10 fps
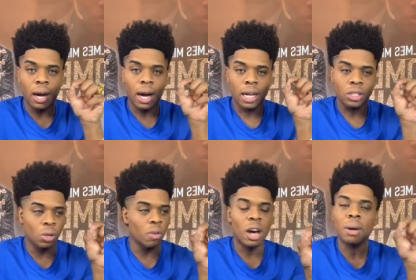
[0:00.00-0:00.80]
uh,
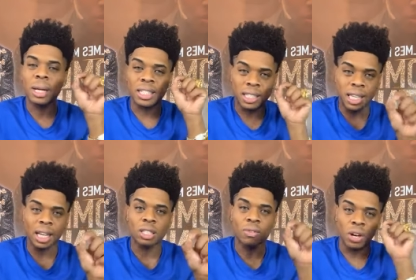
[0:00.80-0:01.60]
Deuteronomy
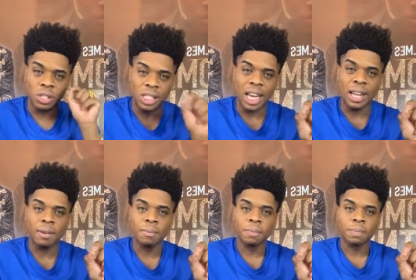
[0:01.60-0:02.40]
6, verse
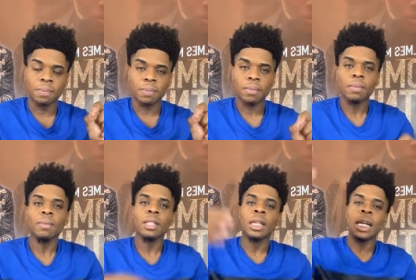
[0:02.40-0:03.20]
10,
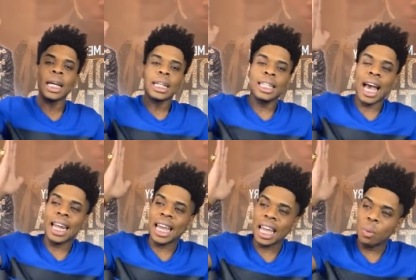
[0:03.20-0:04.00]
that
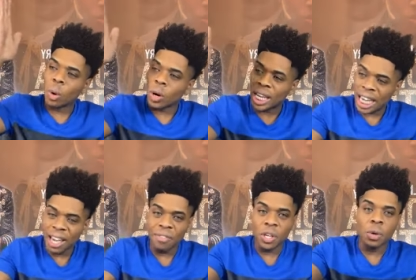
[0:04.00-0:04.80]
he will
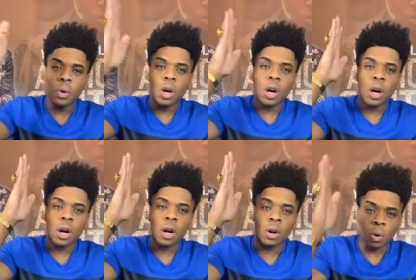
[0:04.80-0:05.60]
give you
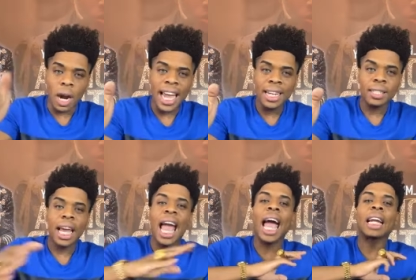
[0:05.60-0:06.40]
great
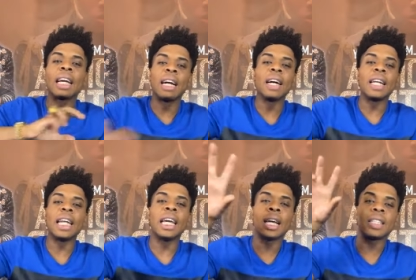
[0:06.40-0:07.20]
and
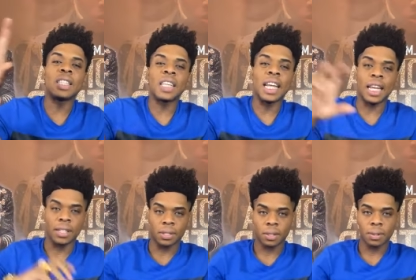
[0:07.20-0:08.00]
goodly
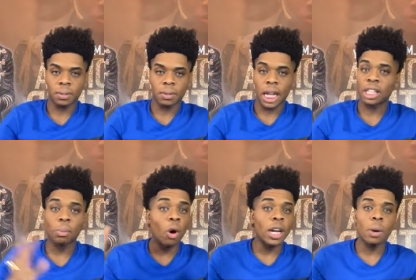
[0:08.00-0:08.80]
cities. That's
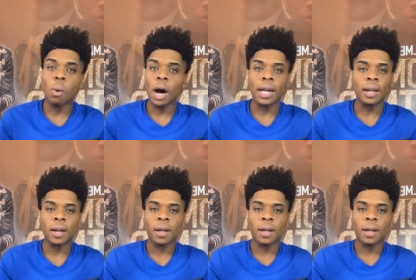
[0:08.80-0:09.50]
more than one.